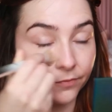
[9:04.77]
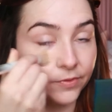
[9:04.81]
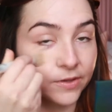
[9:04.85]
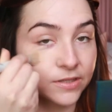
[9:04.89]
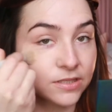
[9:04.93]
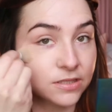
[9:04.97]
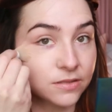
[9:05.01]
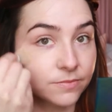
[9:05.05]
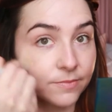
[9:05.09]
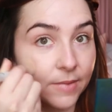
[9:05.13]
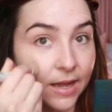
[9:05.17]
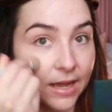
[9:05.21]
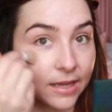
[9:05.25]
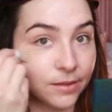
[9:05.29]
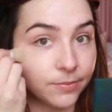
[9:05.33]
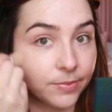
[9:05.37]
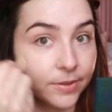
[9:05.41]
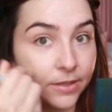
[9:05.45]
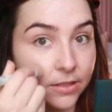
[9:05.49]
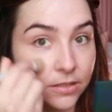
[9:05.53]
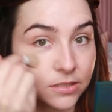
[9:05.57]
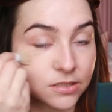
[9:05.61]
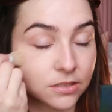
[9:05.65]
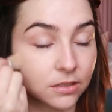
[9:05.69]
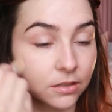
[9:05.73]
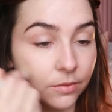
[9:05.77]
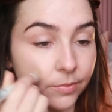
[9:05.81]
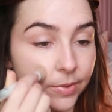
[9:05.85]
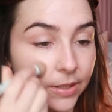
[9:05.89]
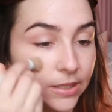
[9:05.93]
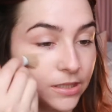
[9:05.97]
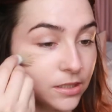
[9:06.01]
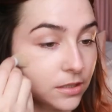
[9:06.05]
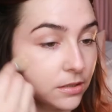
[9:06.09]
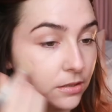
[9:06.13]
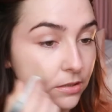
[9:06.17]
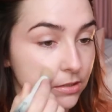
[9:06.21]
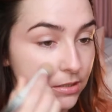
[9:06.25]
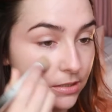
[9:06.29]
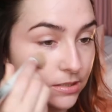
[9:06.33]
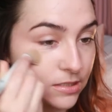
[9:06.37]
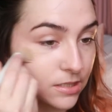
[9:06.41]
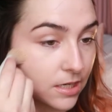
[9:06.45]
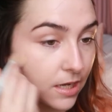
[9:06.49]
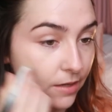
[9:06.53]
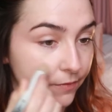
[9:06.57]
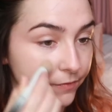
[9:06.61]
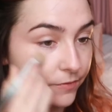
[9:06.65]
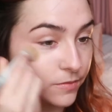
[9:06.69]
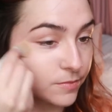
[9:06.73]
This is my personal opinion, it doesn't
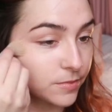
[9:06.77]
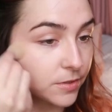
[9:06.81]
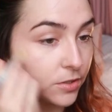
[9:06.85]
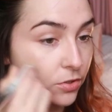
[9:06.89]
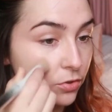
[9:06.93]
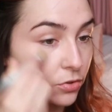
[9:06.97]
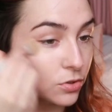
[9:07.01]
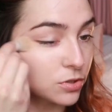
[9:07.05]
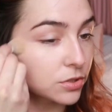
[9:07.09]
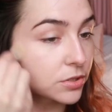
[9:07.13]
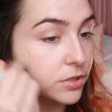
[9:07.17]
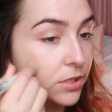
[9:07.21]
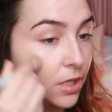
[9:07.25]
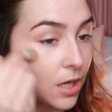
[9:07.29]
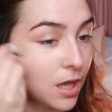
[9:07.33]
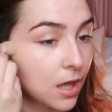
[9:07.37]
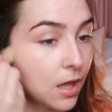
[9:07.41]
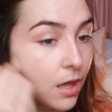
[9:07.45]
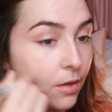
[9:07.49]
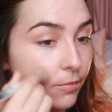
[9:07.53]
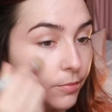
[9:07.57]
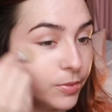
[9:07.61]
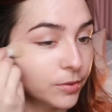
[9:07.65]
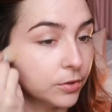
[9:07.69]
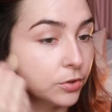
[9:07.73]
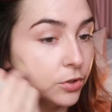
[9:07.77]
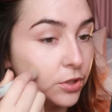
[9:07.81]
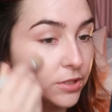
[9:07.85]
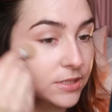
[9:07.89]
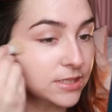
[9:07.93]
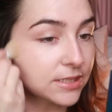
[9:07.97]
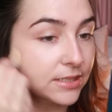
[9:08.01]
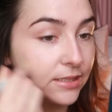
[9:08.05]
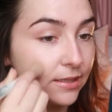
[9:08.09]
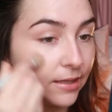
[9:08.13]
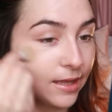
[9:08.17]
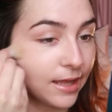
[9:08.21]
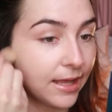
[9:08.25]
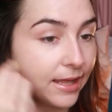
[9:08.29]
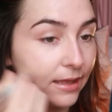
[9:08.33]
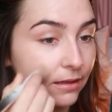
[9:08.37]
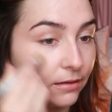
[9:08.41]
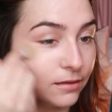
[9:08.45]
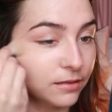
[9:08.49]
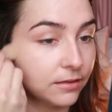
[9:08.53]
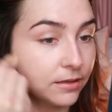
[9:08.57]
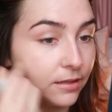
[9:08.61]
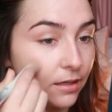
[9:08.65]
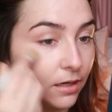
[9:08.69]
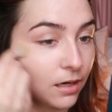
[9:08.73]
have to be yours, but looks a little
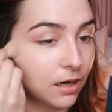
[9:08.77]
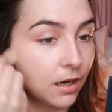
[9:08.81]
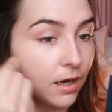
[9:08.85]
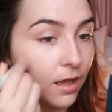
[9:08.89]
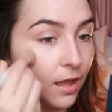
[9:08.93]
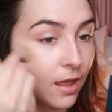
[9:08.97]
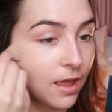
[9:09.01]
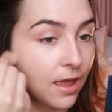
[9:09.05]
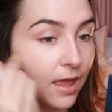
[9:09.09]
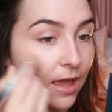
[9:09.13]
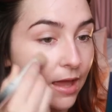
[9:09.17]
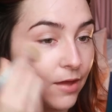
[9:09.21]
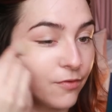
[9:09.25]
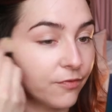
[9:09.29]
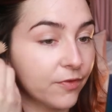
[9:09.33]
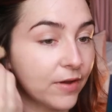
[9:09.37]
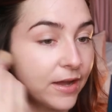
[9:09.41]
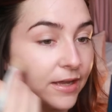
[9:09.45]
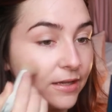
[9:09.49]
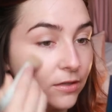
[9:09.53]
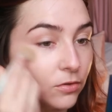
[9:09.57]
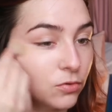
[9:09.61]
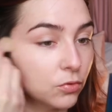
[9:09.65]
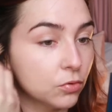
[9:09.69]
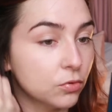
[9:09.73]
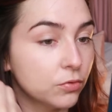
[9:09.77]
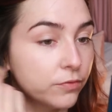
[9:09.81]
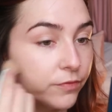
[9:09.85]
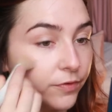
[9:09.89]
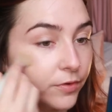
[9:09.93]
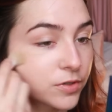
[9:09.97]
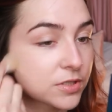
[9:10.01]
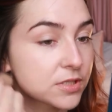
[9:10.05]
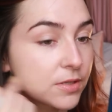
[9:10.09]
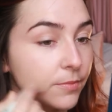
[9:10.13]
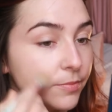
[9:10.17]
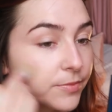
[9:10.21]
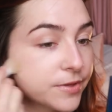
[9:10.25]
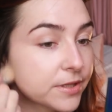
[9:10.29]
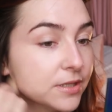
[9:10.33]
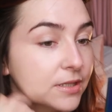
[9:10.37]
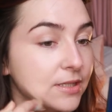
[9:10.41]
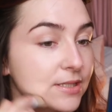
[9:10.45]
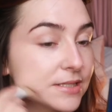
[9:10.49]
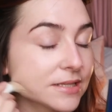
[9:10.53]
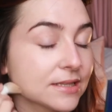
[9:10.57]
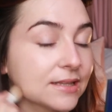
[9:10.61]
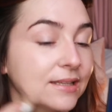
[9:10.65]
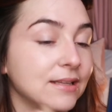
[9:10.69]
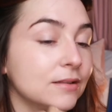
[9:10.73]
healthier if I go for something
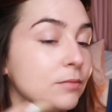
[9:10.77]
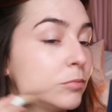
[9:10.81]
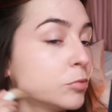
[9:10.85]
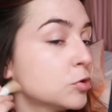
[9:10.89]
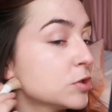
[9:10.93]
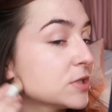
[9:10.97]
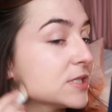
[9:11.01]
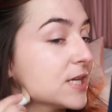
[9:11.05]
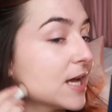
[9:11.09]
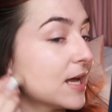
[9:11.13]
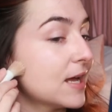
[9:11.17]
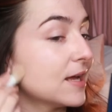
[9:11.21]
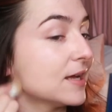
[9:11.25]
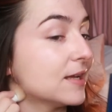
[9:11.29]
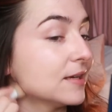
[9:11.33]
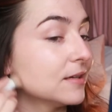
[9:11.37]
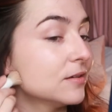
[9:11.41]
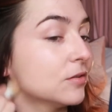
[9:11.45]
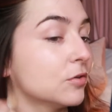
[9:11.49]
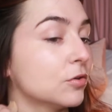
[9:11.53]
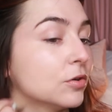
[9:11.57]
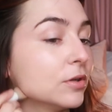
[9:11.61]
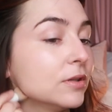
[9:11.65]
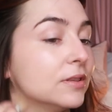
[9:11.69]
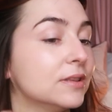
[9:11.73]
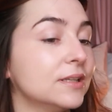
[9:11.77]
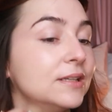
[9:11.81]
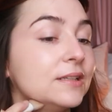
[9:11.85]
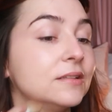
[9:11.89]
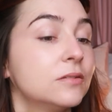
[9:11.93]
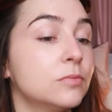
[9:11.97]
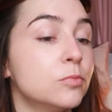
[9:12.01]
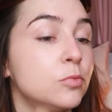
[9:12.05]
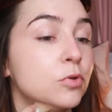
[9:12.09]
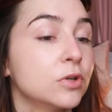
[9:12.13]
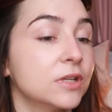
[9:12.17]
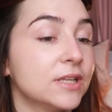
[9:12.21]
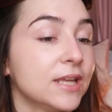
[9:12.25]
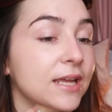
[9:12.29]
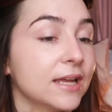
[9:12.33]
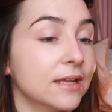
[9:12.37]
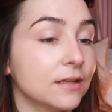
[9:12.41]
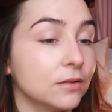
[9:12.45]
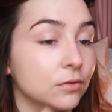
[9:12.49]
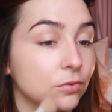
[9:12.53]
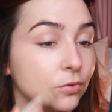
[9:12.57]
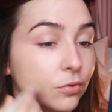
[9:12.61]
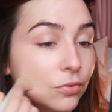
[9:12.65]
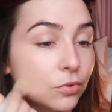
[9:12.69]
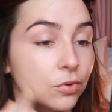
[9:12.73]
that's a little more tan or a little more
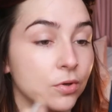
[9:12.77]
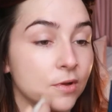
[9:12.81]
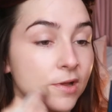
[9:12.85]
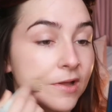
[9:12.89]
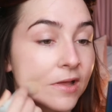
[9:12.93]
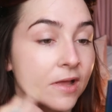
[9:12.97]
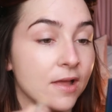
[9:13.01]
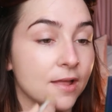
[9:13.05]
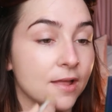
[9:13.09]
yellow